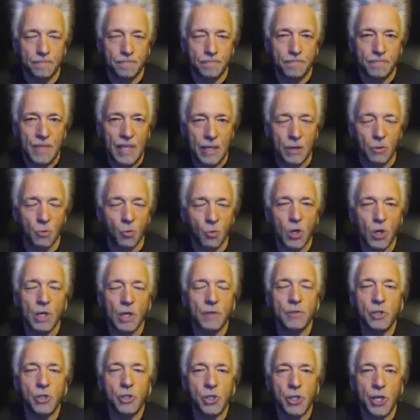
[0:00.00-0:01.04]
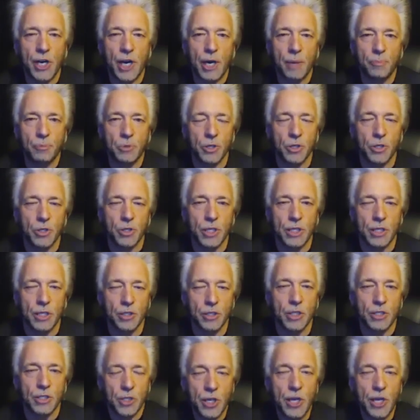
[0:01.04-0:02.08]
in one of his chapters. And as
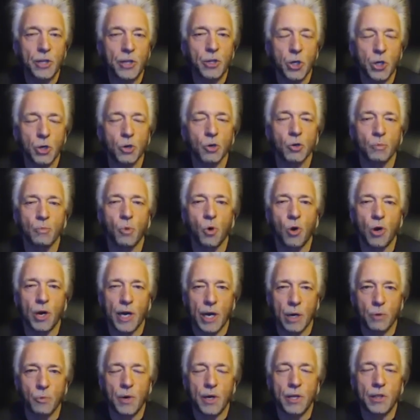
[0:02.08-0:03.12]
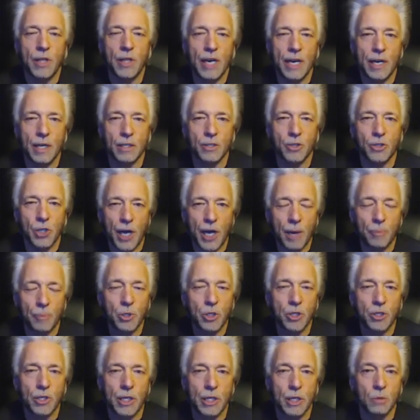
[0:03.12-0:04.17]
a 10-year-old boy, I read that
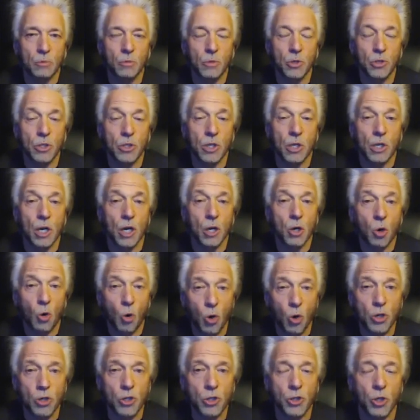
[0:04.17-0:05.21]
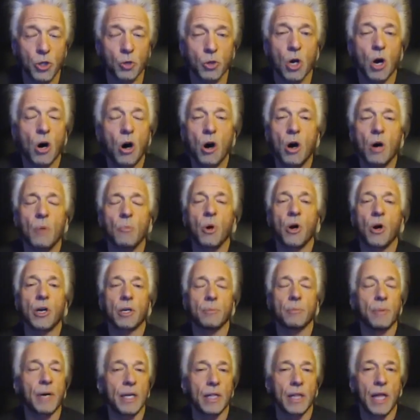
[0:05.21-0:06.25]
chapter, and it was a cornerstone, a hallmark in
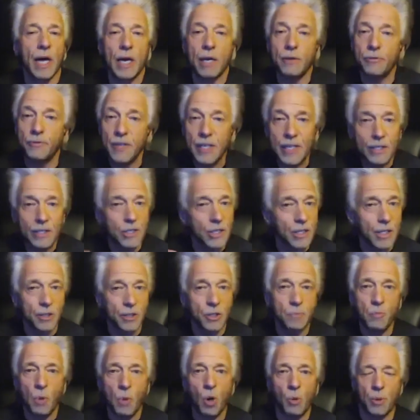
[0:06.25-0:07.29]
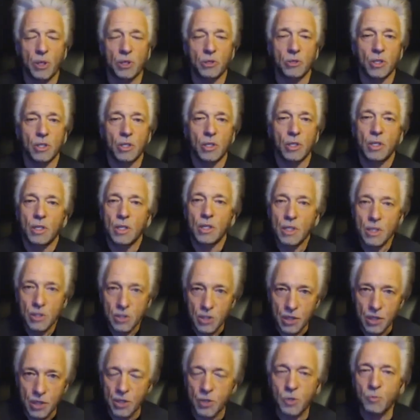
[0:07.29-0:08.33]
my life to this moment. To
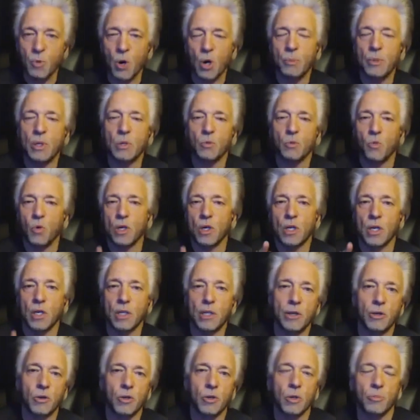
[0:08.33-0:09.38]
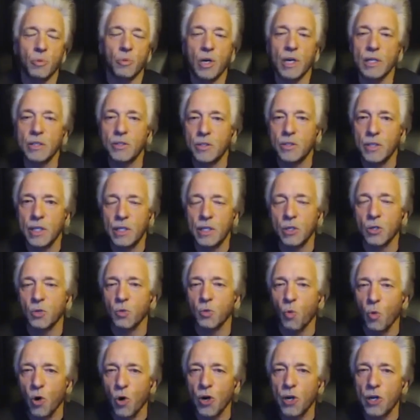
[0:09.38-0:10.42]
this moment, what Khalil Gibran said is,
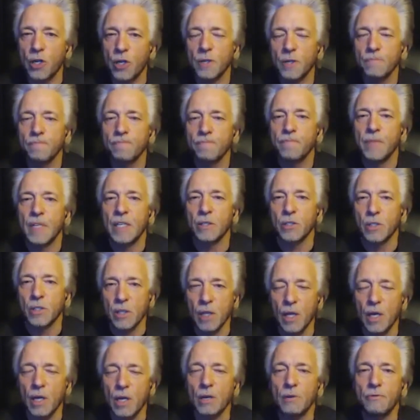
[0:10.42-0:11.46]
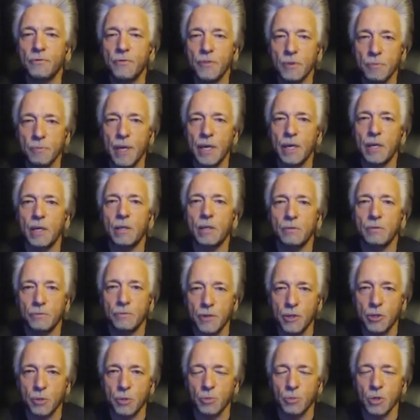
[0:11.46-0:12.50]
work is love made
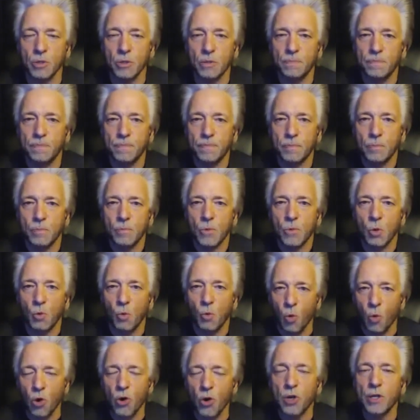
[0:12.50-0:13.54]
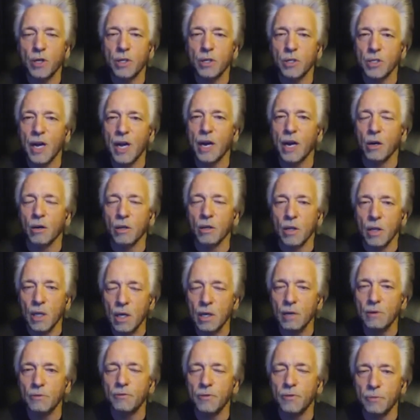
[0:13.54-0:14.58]
visible. Work is our
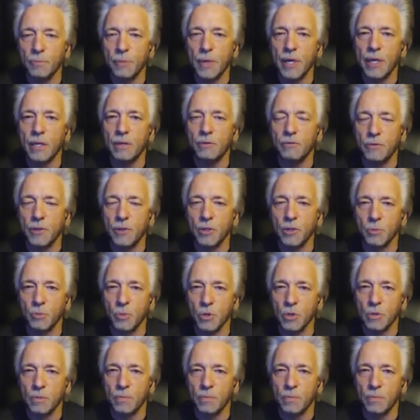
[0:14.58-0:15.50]
love made visible.